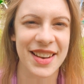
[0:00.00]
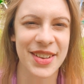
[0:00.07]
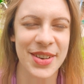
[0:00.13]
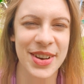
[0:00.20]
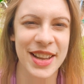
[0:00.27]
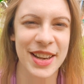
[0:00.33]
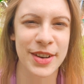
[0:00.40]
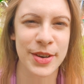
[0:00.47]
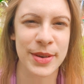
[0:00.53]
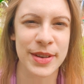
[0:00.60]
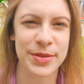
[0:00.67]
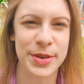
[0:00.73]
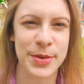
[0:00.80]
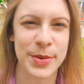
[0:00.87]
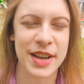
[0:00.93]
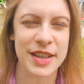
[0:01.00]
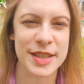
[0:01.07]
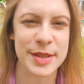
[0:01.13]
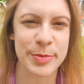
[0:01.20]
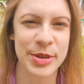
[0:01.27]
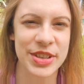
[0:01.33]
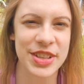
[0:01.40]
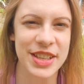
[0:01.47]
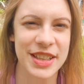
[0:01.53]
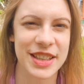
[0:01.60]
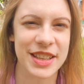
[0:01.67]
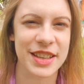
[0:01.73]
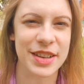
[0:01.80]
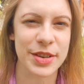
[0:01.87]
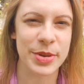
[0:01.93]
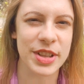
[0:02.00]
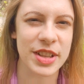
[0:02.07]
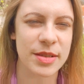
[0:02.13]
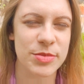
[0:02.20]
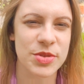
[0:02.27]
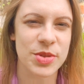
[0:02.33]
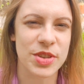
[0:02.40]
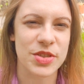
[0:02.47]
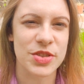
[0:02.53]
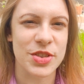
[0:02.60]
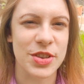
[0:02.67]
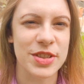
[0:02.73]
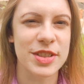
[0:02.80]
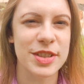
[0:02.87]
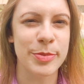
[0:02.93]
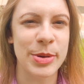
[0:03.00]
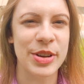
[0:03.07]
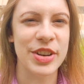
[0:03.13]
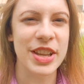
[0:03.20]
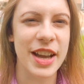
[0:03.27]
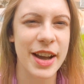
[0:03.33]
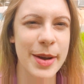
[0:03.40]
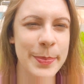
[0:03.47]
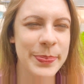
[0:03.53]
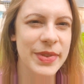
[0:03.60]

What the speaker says: Hello everyone, it's Monica here. Welcome to Consulting Monica.